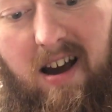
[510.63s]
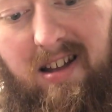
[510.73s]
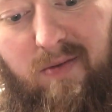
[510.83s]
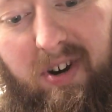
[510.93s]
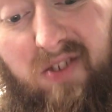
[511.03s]

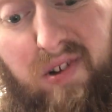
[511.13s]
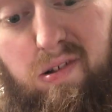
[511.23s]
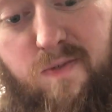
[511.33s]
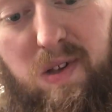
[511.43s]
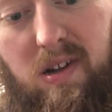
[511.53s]
And then we're gonna
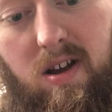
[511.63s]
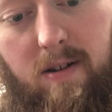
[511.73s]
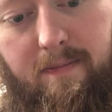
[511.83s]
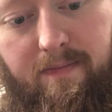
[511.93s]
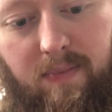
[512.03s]
resurface it.
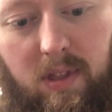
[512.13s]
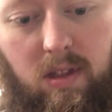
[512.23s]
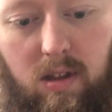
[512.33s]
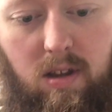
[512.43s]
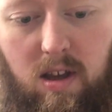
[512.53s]

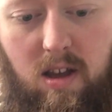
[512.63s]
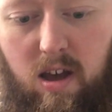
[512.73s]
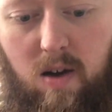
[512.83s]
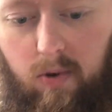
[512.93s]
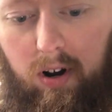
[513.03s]

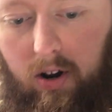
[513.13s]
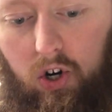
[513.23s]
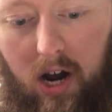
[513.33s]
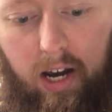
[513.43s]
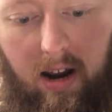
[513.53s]
And we're gonna
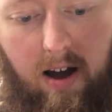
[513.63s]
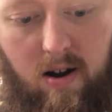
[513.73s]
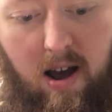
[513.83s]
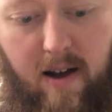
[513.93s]
check it out